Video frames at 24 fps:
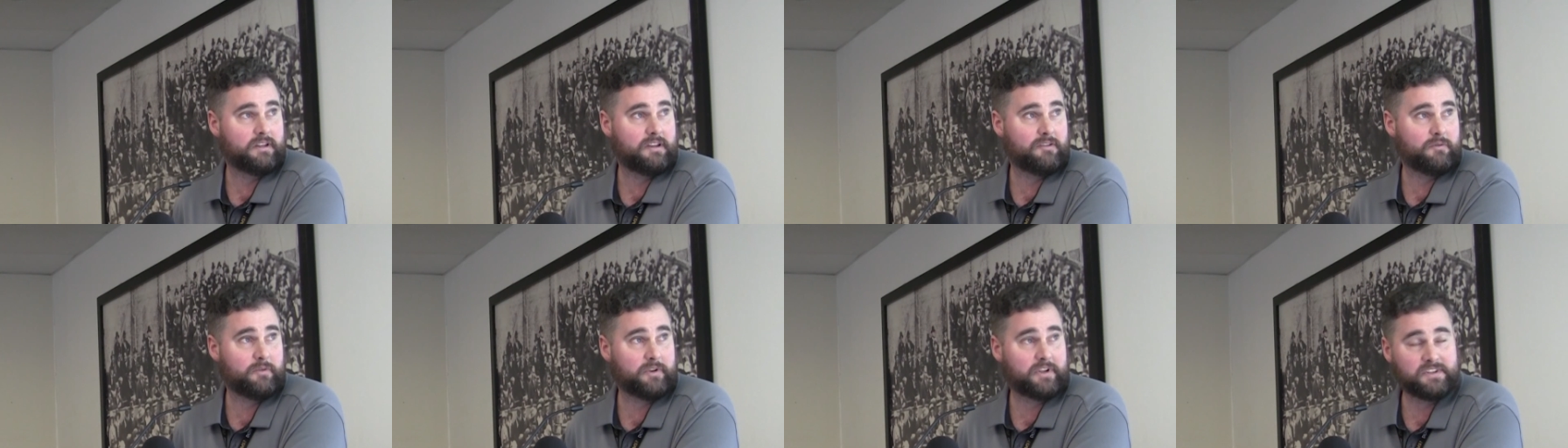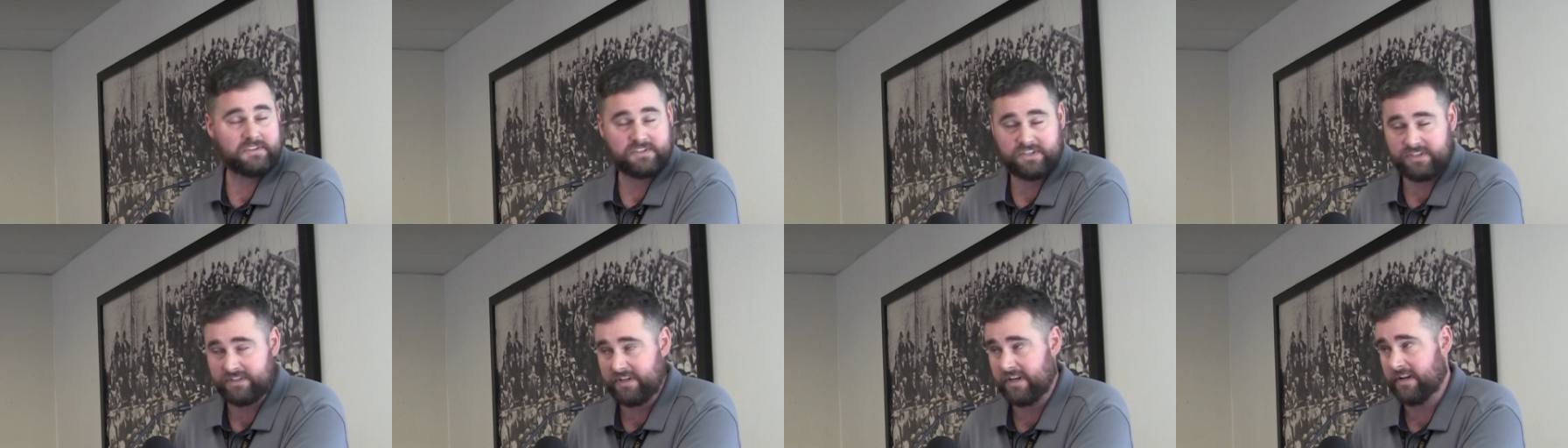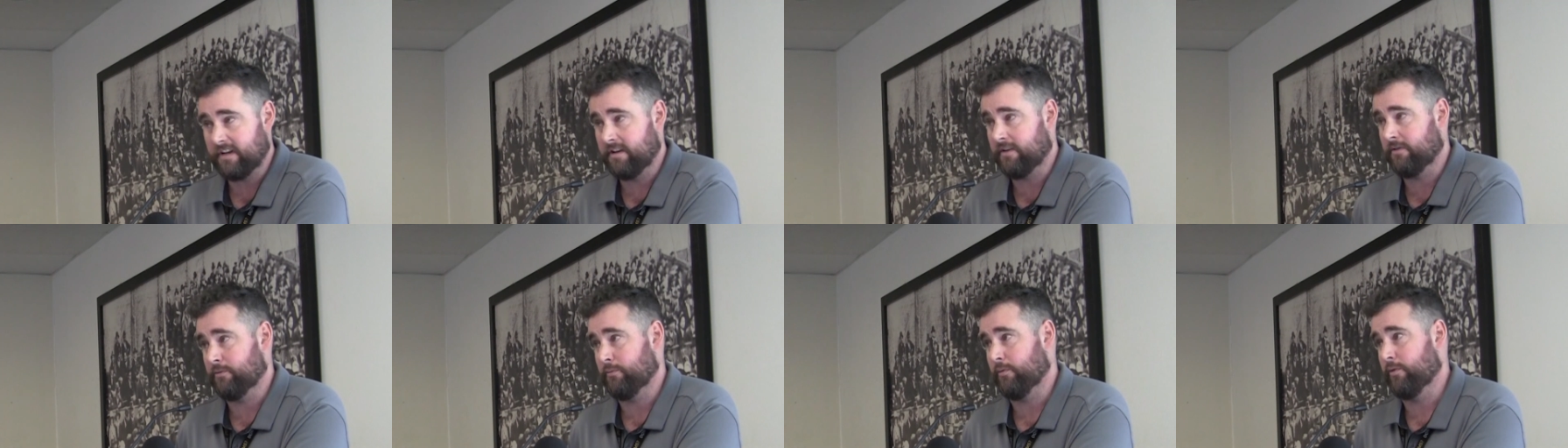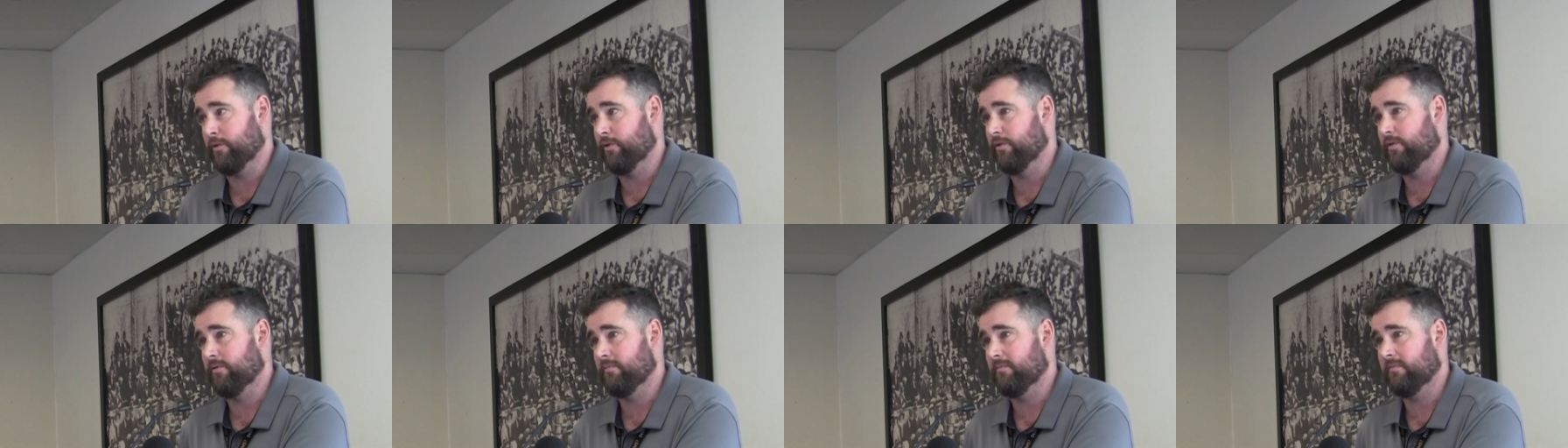If we can sit down in a
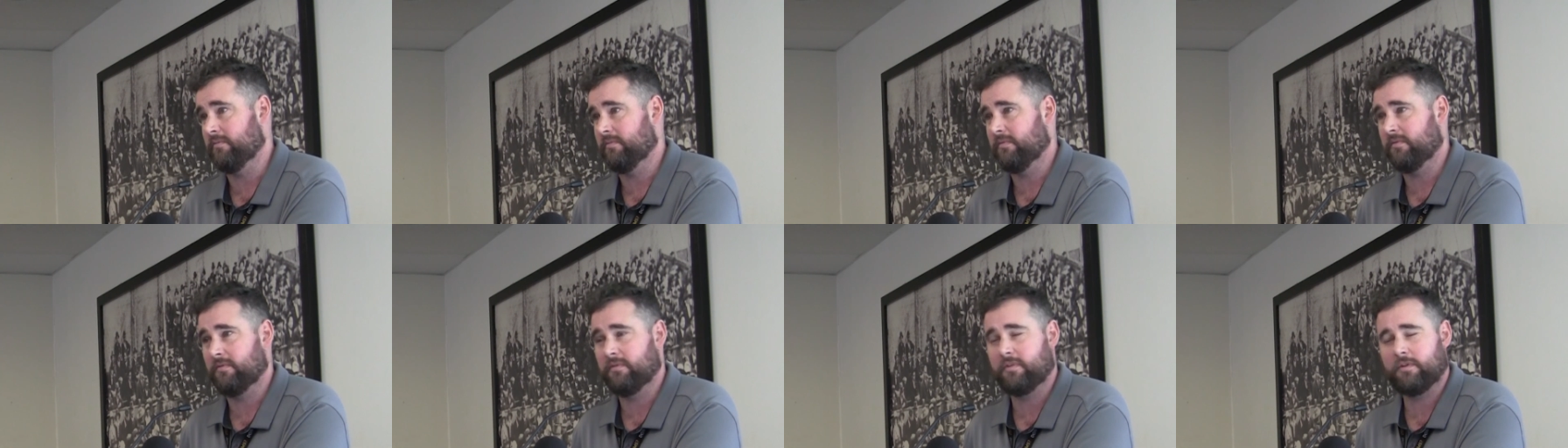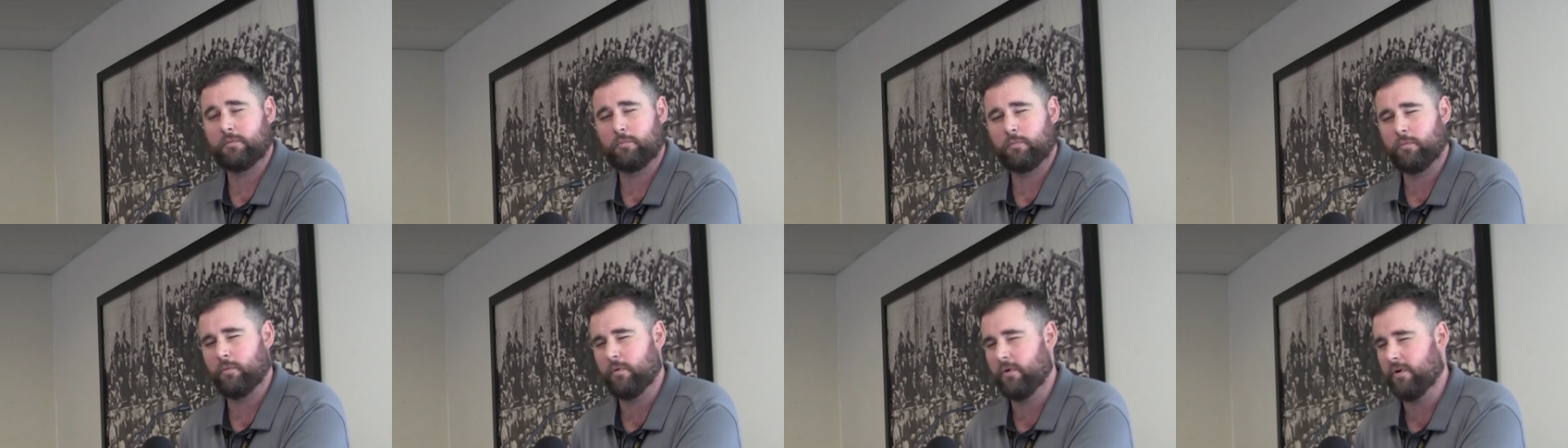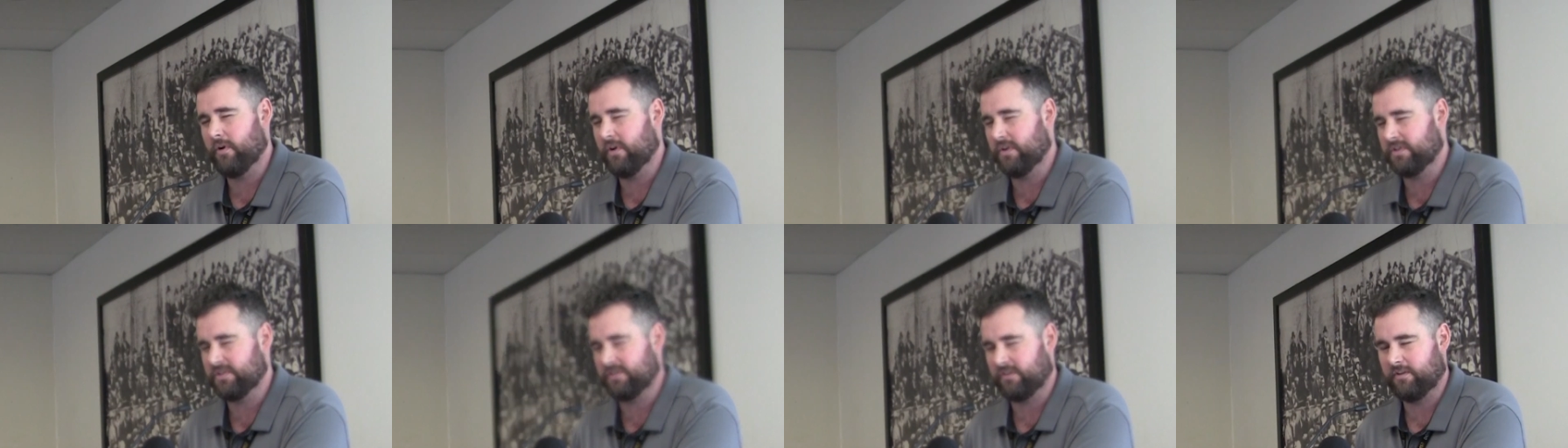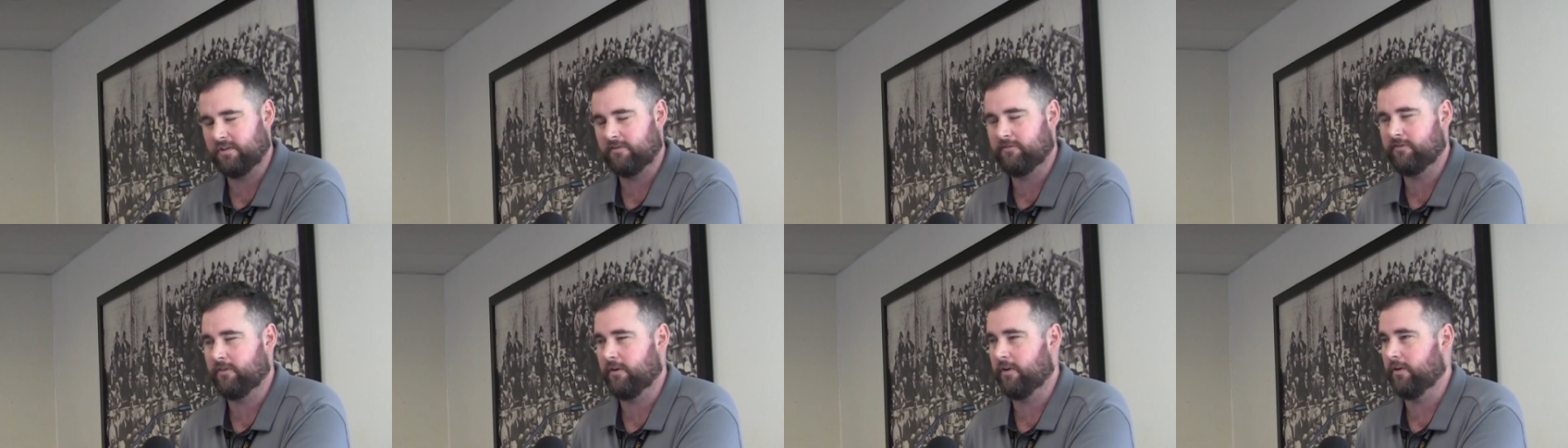room, or at worst
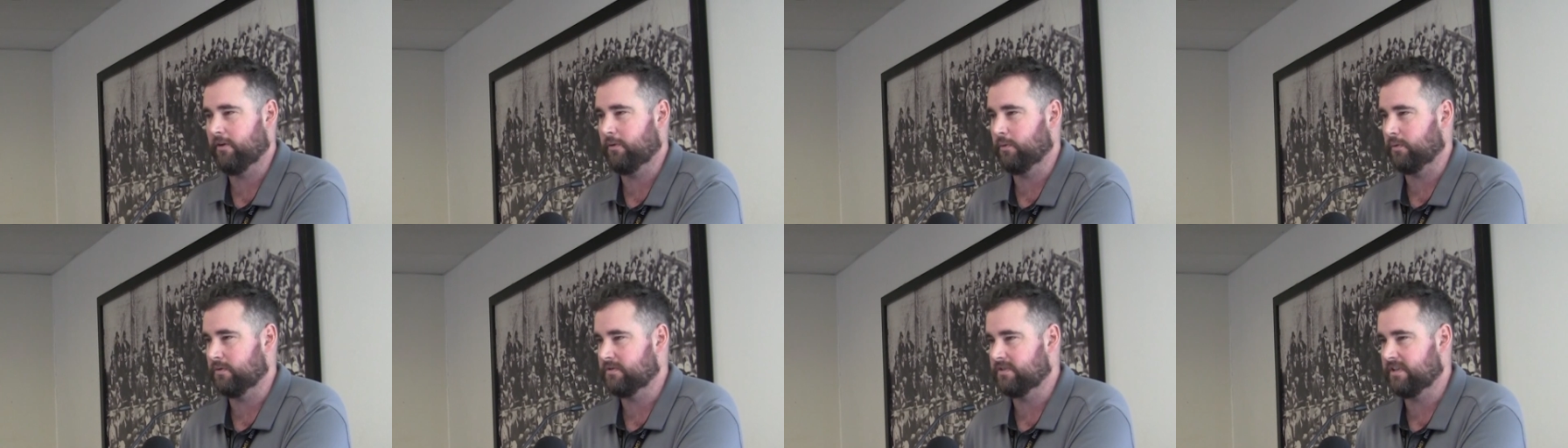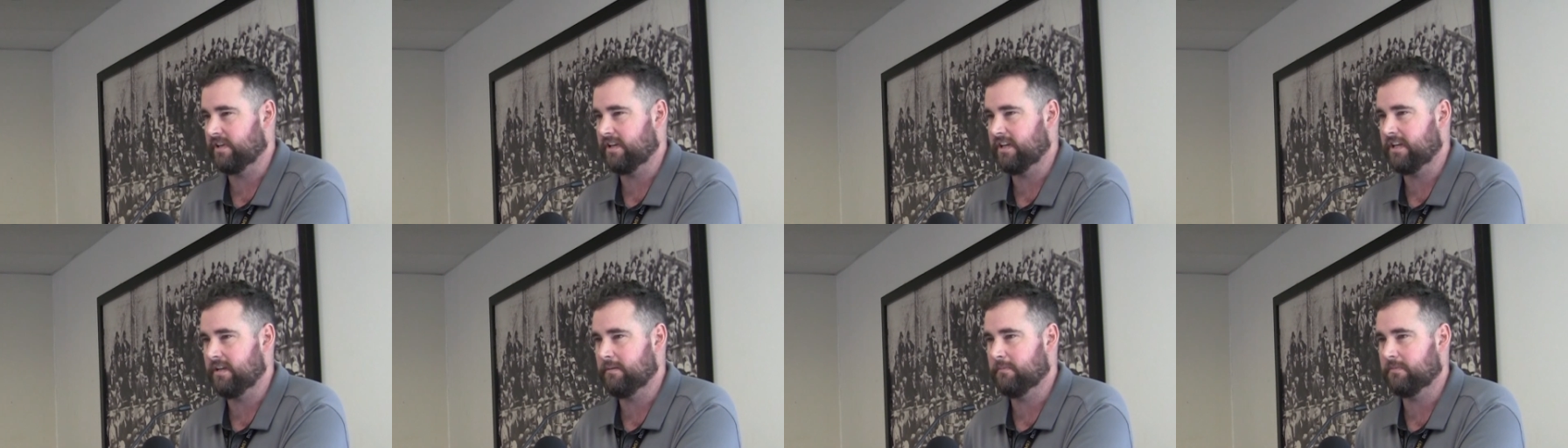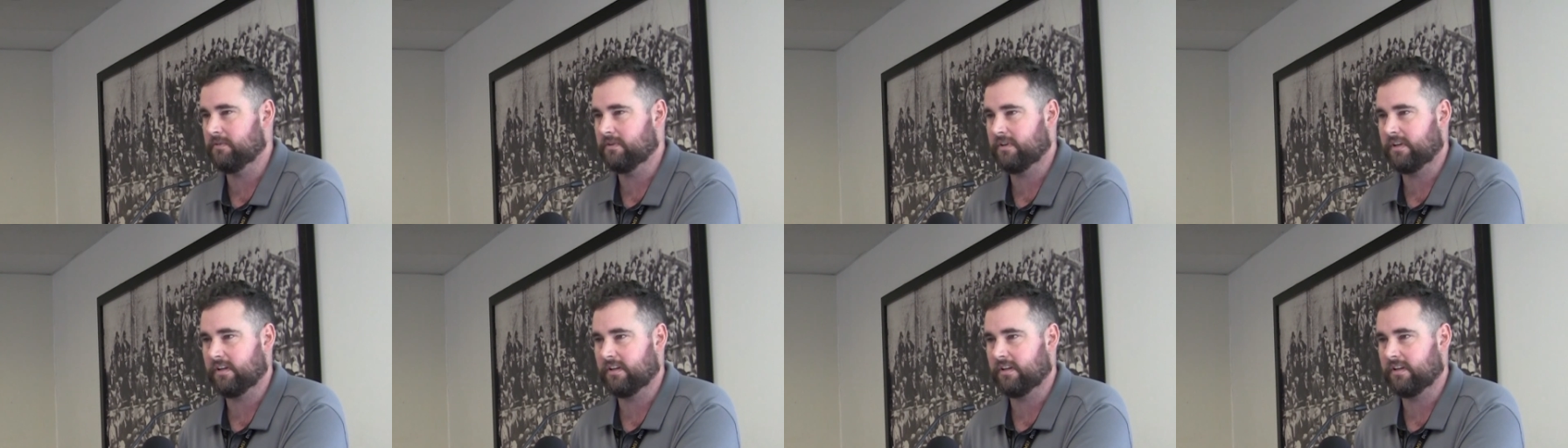on the phone or Teams,